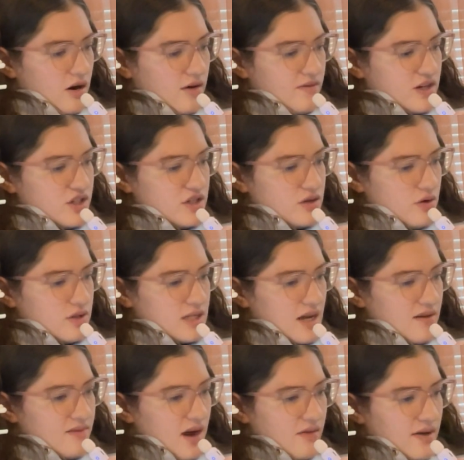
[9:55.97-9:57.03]
Our Vicious Oaths, I
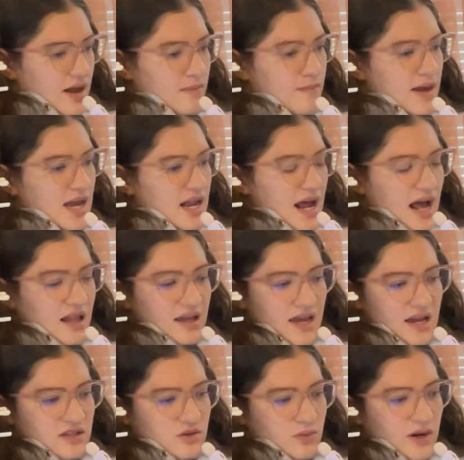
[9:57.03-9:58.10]
have not read. Mate, Allie
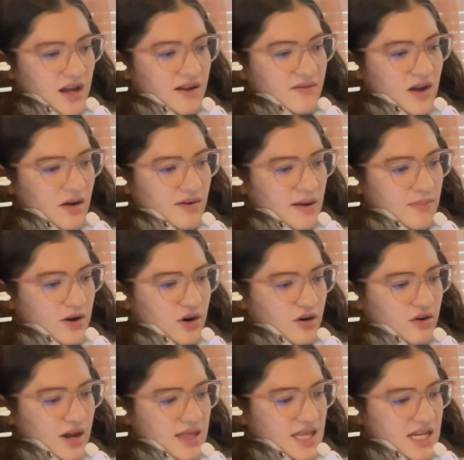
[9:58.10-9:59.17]
Hazelwood, I have not read but heard
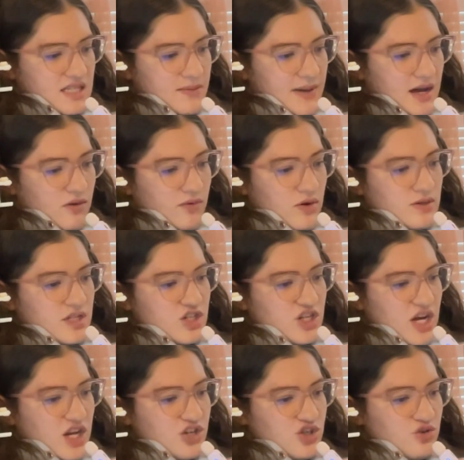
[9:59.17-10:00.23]
great things about. Rose and
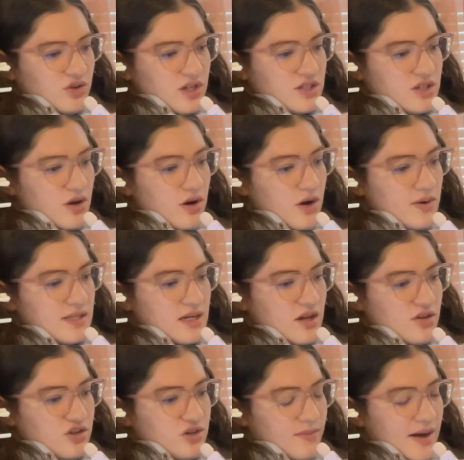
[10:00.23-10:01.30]
Change, Julie Soto is
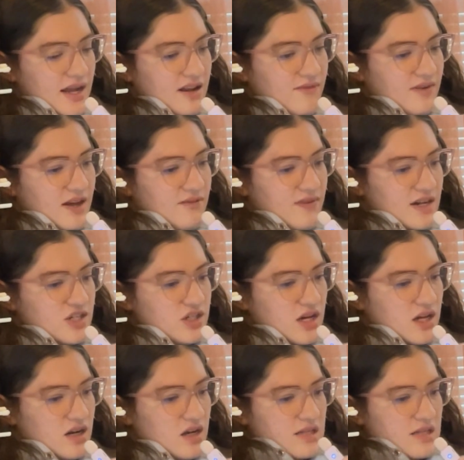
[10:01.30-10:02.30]
another Hermione fanfiction.